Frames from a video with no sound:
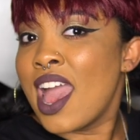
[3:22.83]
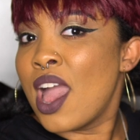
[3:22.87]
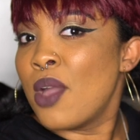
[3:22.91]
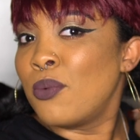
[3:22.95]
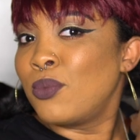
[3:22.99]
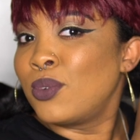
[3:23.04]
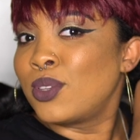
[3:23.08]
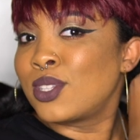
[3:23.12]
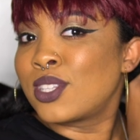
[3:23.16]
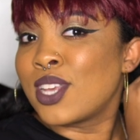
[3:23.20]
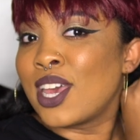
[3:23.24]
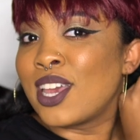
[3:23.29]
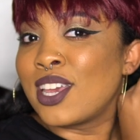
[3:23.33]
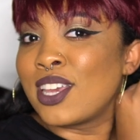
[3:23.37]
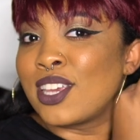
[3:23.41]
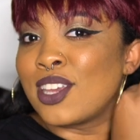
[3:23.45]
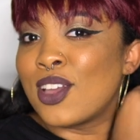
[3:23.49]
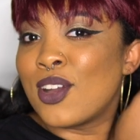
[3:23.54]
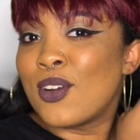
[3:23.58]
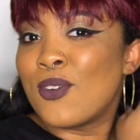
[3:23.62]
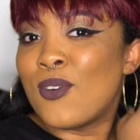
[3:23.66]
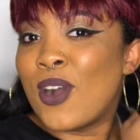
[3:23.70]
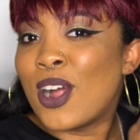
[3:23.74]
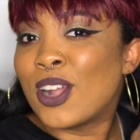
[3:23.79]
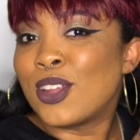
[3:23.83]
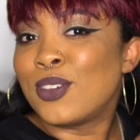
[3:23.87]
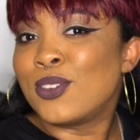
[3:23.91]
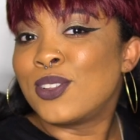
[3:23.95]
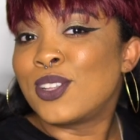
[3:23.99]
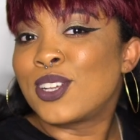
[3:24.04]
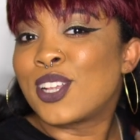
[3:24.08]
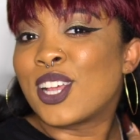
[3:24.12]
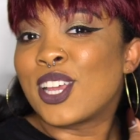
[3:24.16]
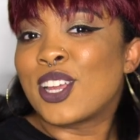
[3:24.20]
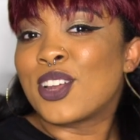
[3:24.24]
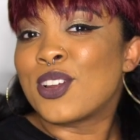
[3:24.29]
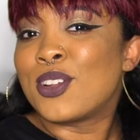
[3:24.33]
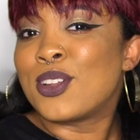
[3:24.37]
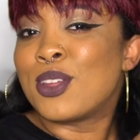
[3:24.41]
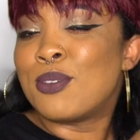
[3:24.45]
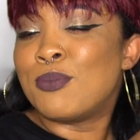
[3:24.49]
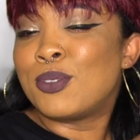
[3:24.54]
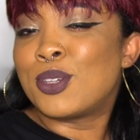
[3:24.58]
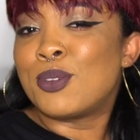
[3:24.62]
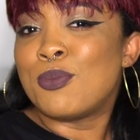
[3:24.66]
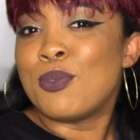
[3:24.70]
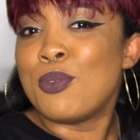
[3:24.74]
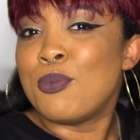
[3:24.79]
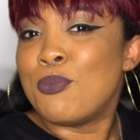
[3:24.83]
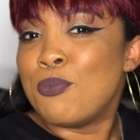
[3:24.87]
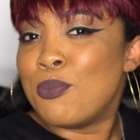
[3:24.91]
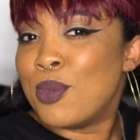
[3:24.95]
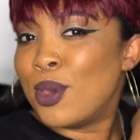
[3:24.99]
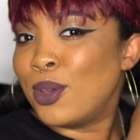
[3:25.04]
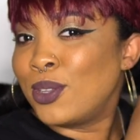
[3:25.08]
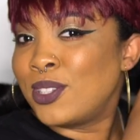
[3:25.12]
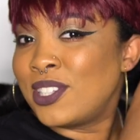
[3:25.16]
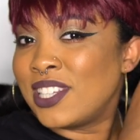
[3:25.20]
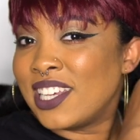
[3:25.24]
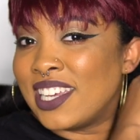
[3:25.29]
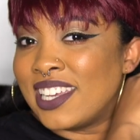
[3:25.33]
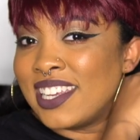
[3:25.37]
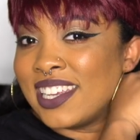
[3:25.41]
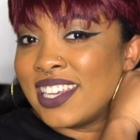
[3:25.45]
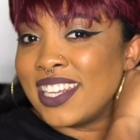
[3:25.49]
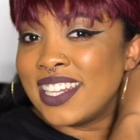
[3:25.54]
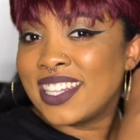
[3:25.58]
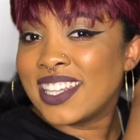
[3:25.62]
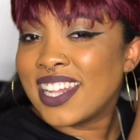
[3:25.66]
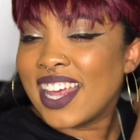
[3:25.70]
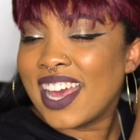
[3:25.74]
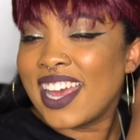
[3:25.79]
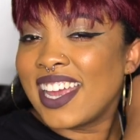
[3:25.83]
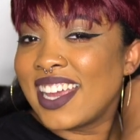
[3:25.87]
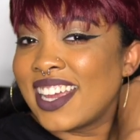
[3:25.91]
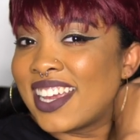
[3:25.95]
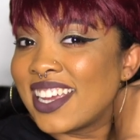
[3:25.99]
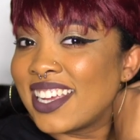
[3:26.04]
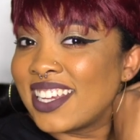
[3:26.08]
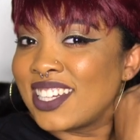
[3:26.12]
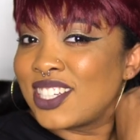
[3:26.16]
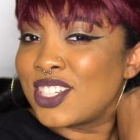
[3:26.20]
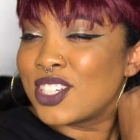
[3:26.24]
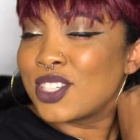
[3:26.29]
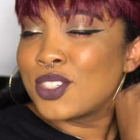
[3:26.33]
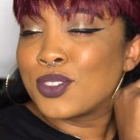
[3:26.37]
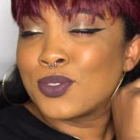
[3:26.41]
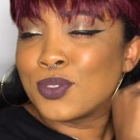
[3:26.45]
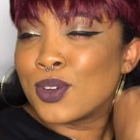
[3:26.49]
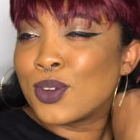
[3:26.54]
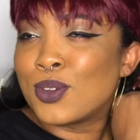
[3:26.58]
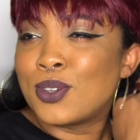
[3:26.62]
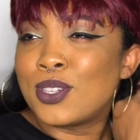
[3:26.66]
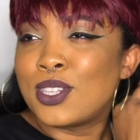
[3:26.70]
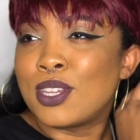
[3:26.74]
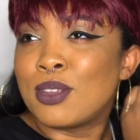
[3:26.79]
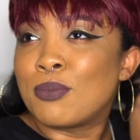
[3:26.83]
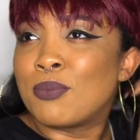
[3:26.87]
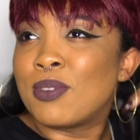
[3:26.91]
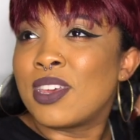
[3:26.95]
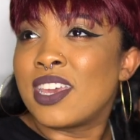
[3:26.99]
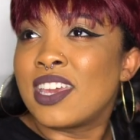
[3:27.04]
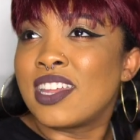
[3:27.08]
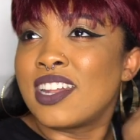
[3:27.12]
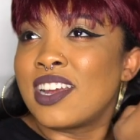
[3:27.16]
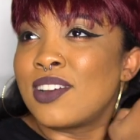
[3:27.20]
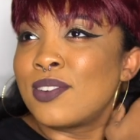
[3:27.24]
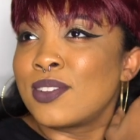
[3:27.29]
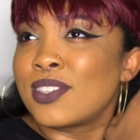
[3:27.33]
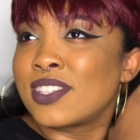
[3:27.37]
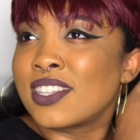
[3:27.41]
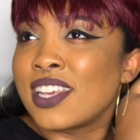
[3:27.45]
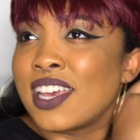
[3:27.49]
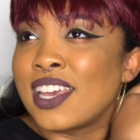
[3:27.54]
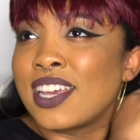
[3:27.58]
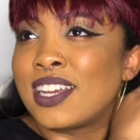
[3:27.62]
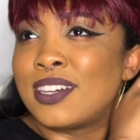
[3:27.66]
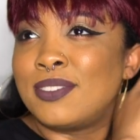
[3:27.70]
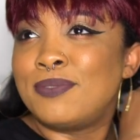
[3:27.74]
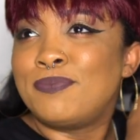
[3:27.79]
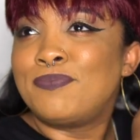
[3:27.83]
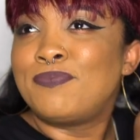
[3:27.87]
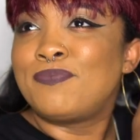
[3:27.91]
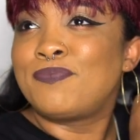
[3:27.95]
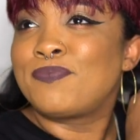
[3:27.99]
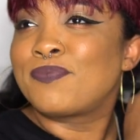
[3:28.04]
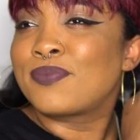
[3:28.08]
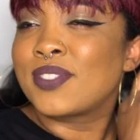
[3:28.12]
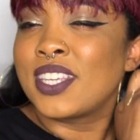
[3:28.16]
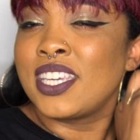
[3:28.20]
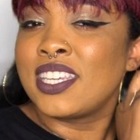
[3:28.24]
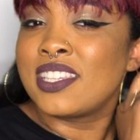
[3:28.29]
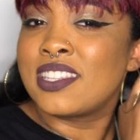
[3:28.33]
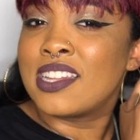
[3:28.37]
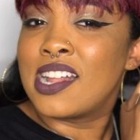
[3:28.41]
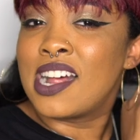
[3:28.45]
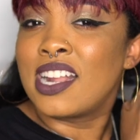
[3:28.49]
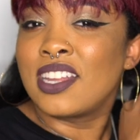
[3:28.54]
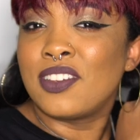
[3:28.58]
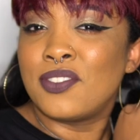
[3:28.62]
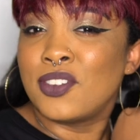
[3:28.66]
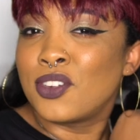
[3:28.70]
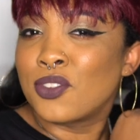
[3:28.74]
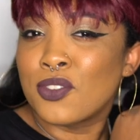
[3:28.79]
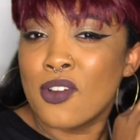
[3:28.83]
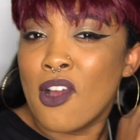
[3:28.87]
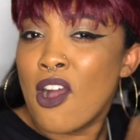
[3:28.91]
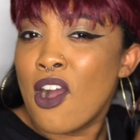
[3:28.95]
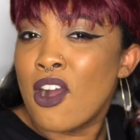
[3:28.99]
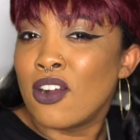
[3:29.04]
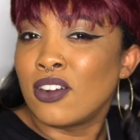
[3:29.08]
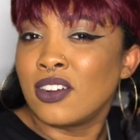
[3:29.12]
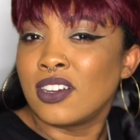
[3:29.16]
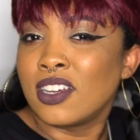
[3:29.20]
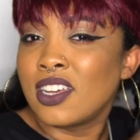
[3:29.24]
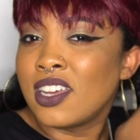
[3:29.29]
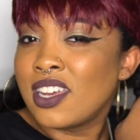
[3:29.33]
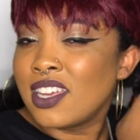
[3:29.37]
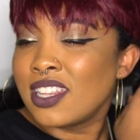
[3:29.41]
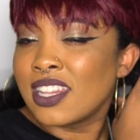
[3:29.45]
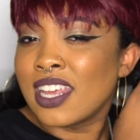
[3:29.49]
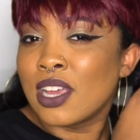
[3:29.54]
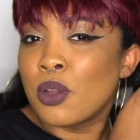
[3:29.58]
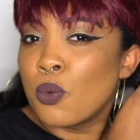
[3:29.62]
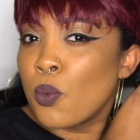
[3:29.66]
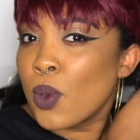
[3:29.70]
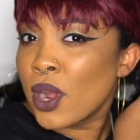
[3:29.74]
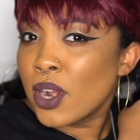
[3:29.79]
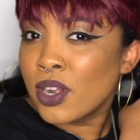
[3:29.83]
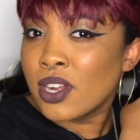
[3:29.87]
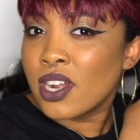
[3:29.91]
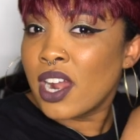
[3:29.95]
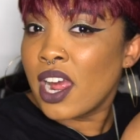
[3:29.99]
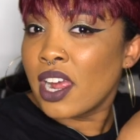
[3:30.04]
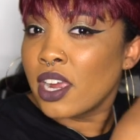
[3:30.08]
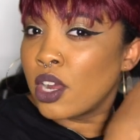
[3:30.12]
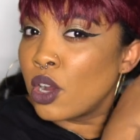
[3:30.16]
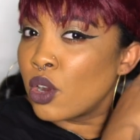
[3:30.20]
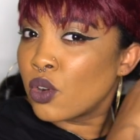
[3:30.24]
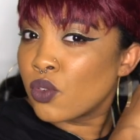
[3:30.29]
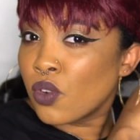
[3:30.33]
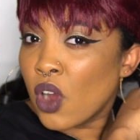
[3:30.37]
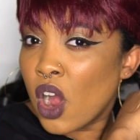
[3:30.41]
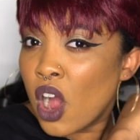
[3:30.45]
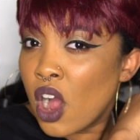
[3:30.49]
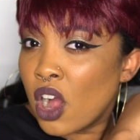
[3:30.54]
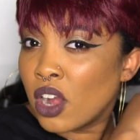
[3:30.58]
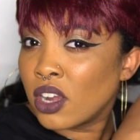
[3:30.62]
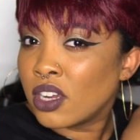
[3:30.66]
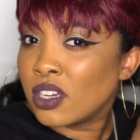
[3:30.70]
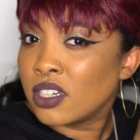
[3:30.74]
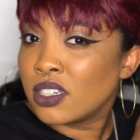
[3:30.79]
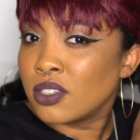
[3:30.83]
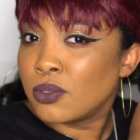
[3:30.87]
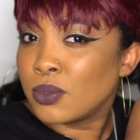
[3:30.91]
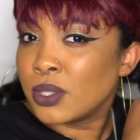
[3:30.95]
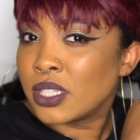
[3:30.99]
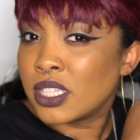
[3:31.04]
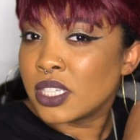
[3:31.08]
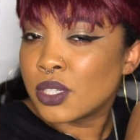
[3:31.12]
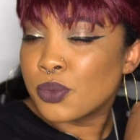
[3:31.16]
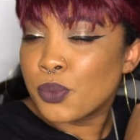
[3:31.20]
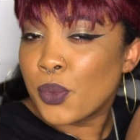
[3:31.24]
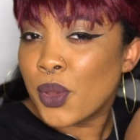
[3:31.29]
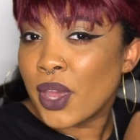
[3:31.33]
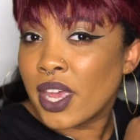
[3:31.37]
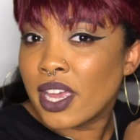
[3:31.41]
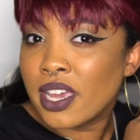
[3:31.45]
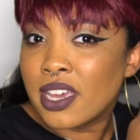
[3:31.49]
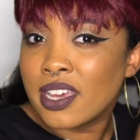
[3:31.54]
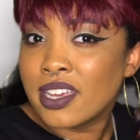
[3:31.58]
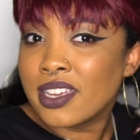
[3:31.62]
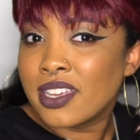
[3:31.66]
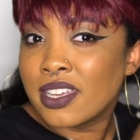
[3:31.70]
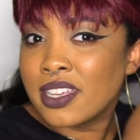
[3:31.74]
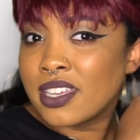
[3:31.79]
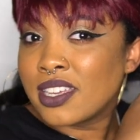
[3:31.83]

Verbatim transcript: and was like, yo, why do you look like your name should be Milton? Like, just roasting me. And I was like, he's not even wrong. Like, where did I go wrong with this wig?